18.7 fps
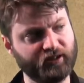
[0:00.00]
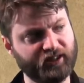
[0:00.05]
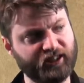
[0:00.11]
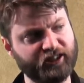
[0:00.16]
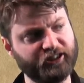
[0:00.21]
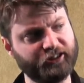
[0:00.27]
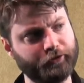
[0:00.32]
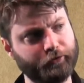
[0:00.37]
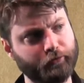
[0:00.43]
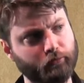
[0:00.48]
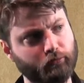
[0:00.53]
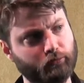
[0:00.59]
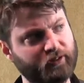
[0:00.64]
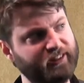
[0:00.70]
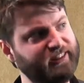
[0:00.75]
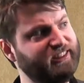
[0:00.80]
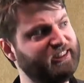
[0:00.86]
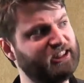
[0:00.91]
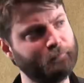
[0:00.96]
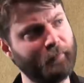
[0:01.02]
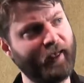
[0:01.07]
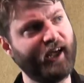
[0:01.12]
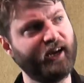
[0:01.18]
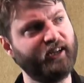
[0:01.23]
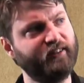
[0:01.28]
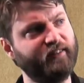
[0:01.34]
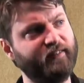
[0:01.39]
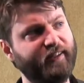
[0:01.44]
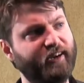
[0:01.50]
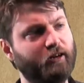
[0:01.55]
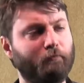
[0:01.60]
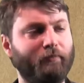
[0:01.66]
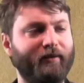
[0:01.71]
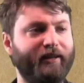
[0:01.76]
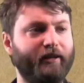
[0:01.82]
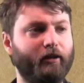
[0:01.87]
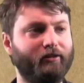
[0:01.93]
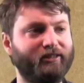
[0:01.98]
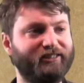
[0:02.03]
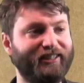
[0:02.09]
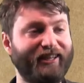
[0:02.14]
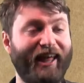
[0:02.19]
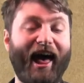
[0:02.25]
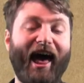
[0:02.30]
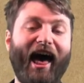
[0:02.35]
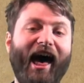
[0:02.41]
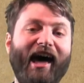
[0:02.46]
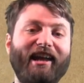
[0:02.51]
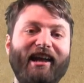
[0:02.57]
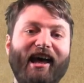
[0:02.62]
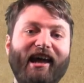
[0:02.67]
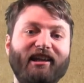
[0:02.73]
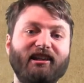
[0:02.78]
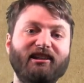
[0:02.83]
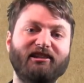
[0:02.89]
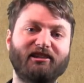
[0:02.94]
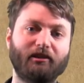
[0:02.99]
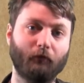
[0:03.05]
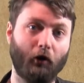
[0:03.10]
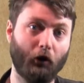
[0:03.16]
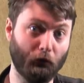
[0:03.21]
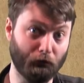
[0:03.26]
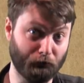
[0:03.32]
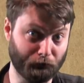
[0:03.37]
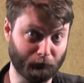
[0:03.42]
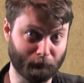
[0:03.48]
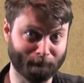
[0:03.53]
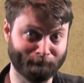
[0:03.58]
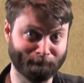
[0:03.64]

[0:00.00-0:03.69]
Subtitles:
needs to respect their players and add an easy mode.